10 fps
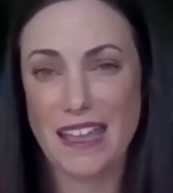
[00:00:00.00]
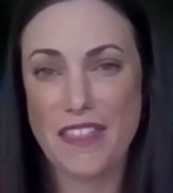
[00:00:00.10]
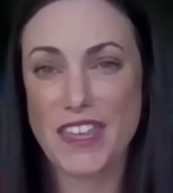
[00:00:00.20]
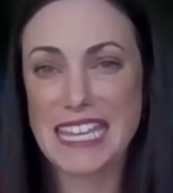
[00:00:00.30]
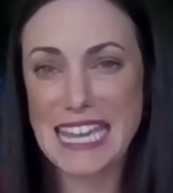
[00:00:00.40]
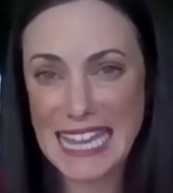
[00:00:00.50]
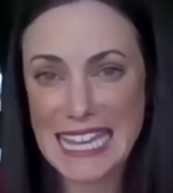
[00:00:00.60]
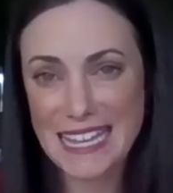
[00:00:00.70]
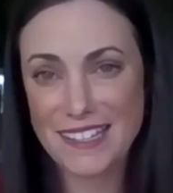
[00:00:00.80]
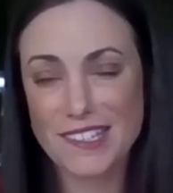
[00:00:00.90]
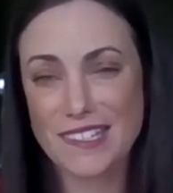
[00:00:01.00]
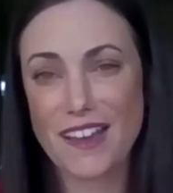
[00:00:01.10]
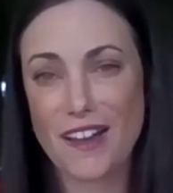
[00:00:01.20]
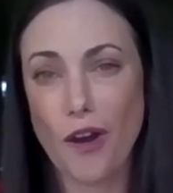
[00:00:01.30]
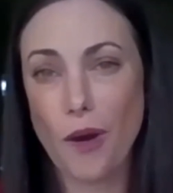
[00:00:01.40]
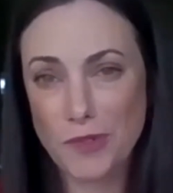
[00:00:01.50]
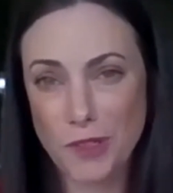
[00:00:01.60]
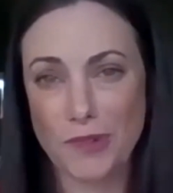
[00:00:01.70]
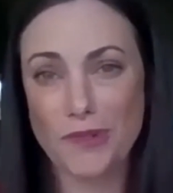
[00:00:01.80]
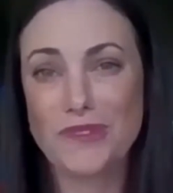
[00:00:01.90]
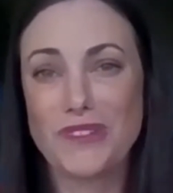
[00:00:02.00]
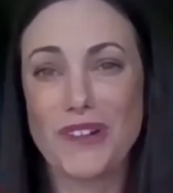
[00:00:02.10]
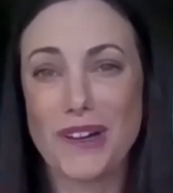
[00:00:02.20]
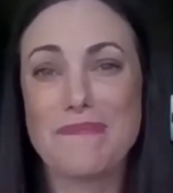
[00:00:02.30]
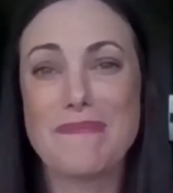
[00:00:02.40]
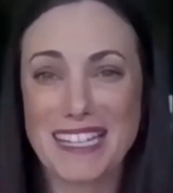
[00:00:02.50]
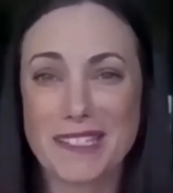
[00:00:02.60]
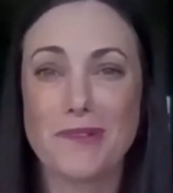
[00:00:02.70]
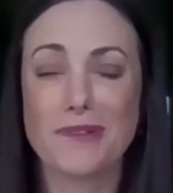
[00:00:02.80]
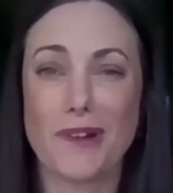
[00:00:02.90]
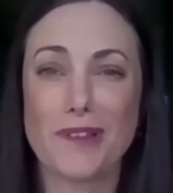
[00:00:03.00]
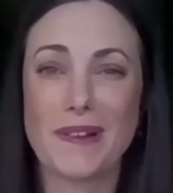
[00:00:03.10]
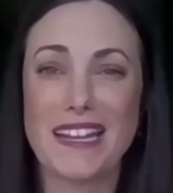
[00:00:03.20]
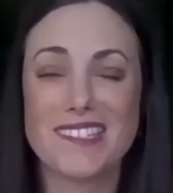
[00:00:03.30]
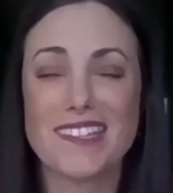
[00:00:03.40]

The key is optimal, not maximal growth rate.